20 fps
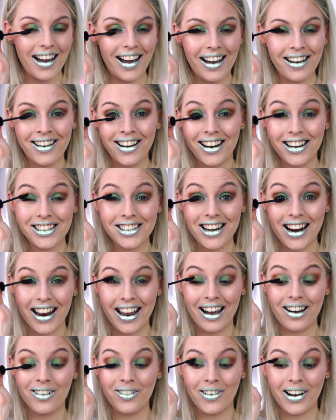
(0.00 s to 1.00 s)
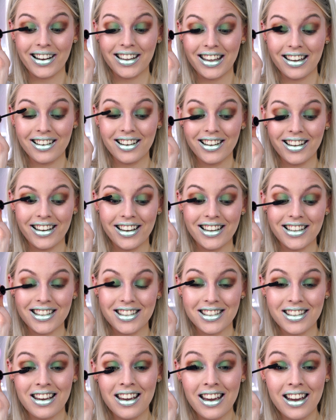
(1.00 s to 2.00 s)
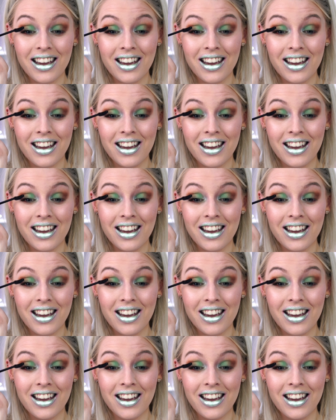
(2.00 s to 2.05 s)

I've got to try out wacky colours.